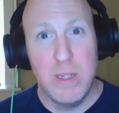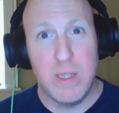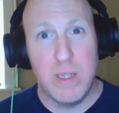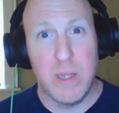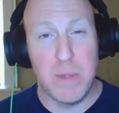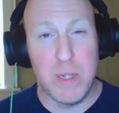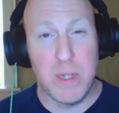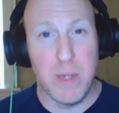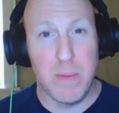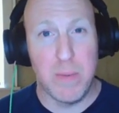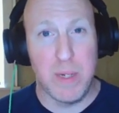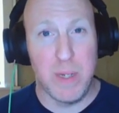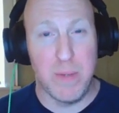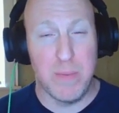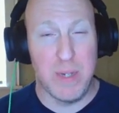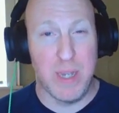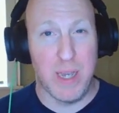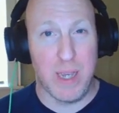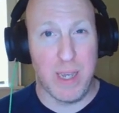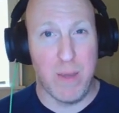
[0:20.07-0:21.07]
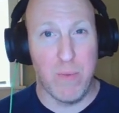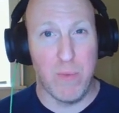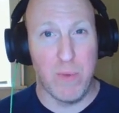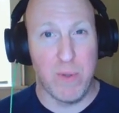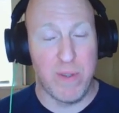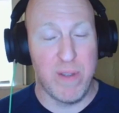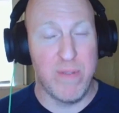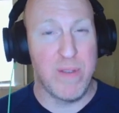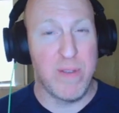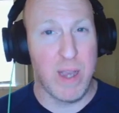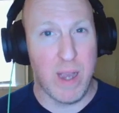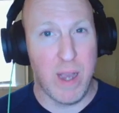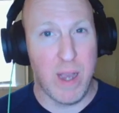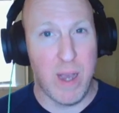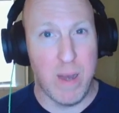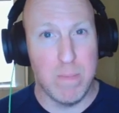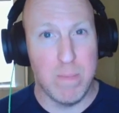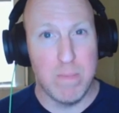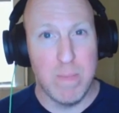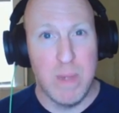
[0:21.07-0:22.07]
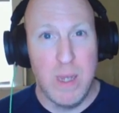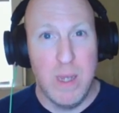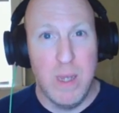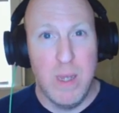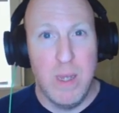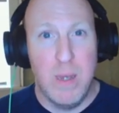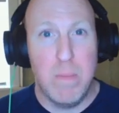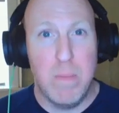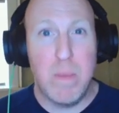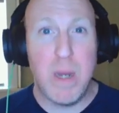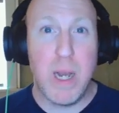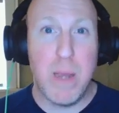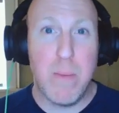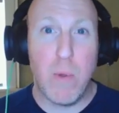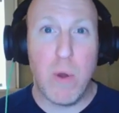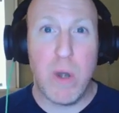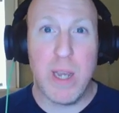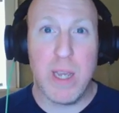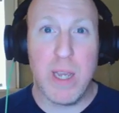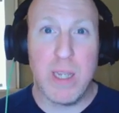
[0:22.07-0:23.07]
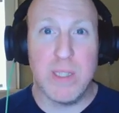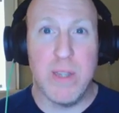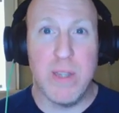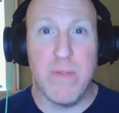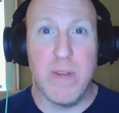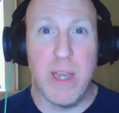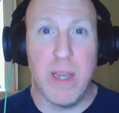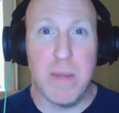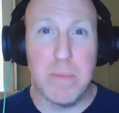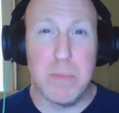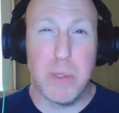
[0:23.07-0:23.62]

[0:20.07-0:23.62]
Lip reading: www.gamingwithgrief.com, Monday morning at 7 a.m.